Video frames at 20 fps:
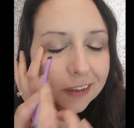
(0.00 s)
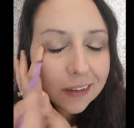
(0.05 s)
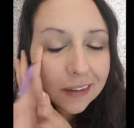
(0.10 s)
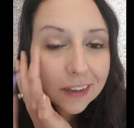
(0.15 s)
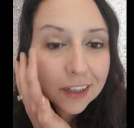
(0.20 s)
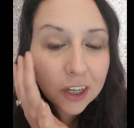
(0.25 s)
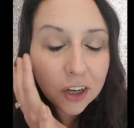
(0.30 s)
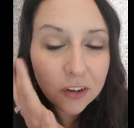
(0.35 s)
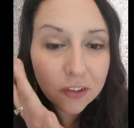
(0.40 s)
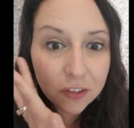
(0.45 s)

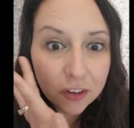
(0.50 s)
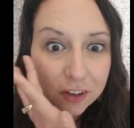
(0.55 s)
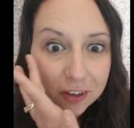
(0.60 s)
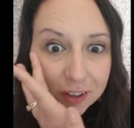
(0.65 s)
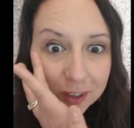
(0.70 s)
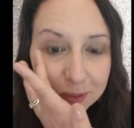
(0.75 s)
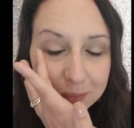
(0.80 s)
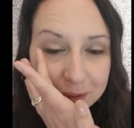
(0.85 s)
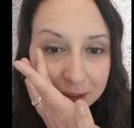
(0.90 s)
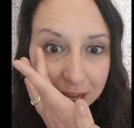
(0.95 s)
I
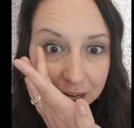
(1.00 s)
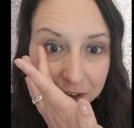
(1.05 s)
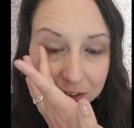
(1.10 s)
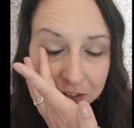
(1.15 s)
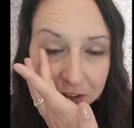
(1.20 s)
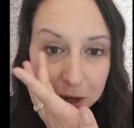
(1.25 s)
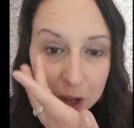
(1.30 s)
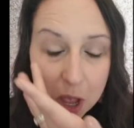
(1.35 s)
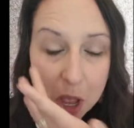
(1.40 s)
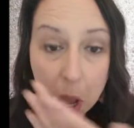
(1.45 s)
always can go
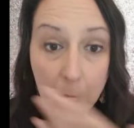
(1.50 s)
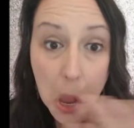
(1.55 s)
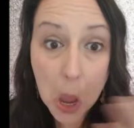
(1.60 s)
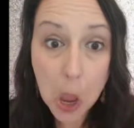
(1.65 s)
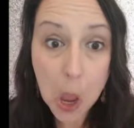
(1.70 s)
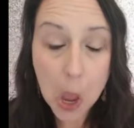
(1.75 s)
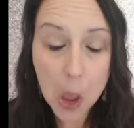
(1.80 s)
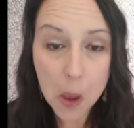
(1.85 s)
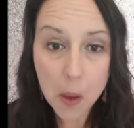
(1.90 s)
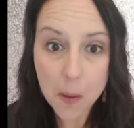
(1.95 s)
for a little
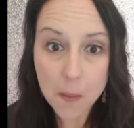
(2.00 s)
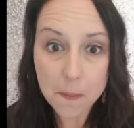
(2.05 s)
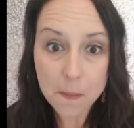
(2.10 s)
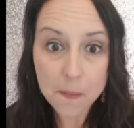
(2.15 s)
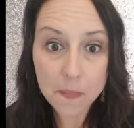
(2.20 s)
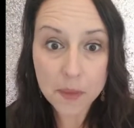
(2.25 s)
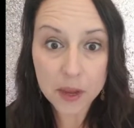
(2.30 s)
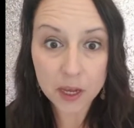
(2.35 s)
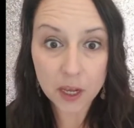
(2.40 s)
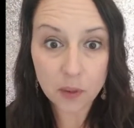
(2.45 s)
extra
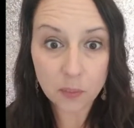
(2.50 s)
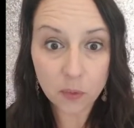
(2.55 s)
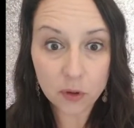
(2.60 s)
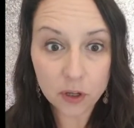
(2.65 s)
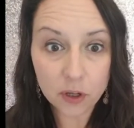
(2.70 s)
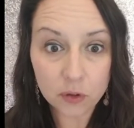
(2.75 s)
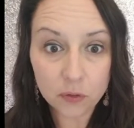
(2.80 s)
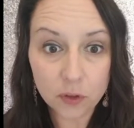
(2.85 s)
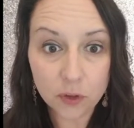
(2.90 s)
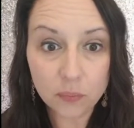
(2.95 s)

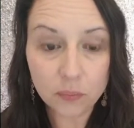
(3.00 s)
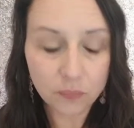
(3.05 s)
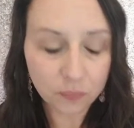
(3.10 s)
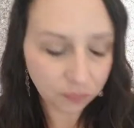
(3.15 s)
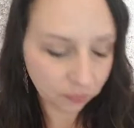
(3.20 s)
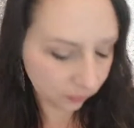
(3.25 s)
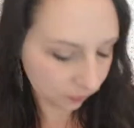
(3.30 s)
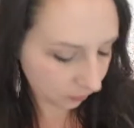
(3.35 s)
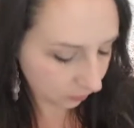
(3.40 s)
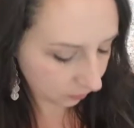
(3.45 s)

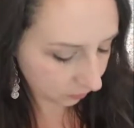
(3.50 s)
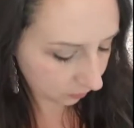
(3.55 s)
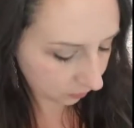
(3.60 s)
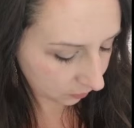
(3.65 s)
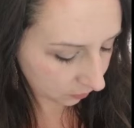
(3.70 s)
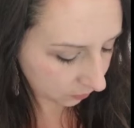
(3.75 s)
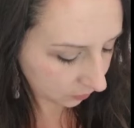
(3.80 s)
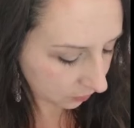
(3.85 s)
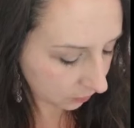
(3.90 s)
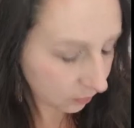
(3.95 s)
makeup wiggle
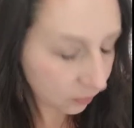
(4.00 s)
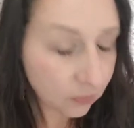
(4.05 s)
room.